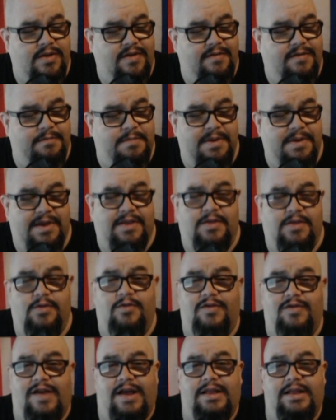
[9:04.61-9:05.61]
these big
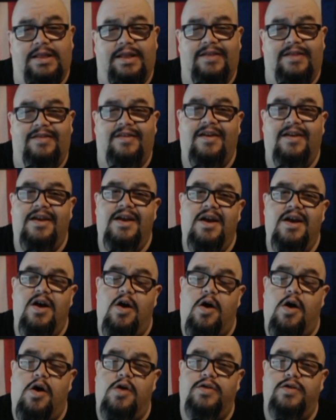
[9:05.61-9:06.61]
news outlets,
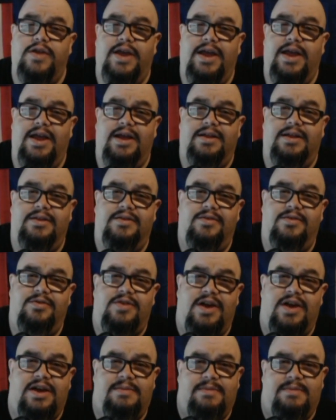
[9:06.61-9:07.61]
all they
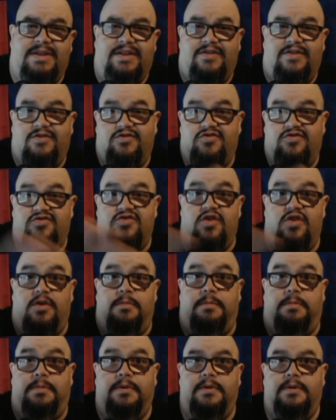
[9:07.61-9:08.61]
talk about is
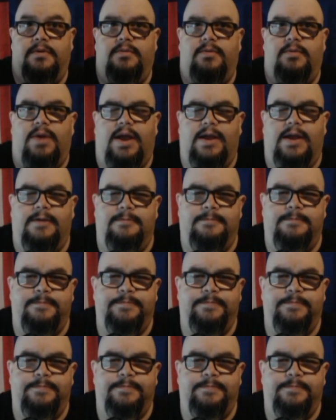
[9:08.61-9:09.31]
Trump, right?